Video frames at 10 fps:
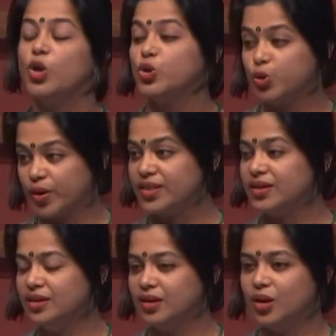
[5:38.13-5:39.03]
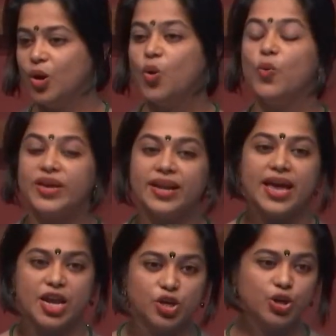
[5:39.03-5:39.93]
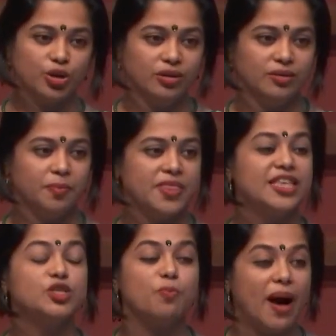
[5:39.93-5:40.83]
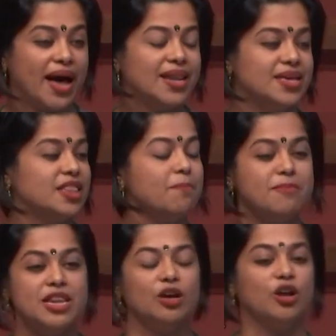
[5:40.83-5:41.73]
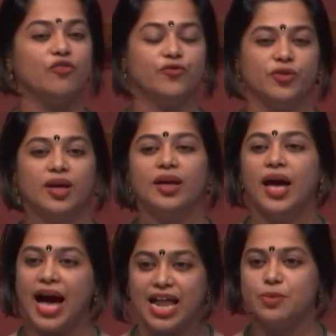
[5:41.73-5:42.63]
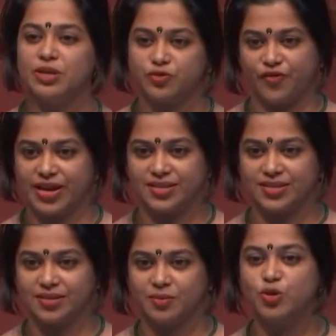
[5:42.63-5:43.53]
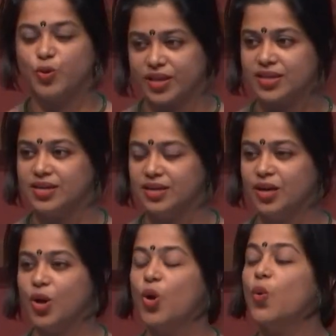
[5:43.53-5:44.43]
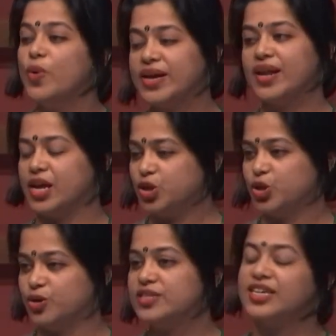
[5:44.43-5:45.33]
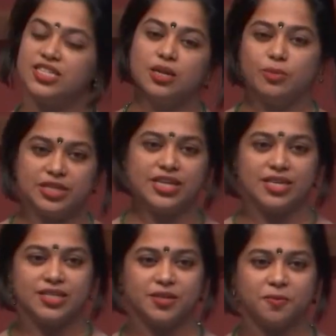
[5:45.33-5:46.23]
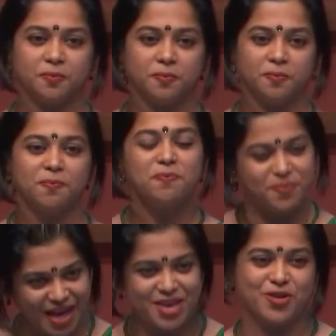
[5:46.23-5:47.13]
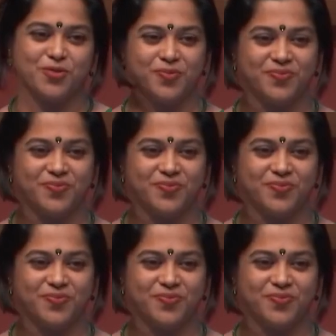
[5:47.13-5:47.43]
Together, we can ensure the smile in the million of Halima's face. Together, we can ensure sustainable change. Thank you.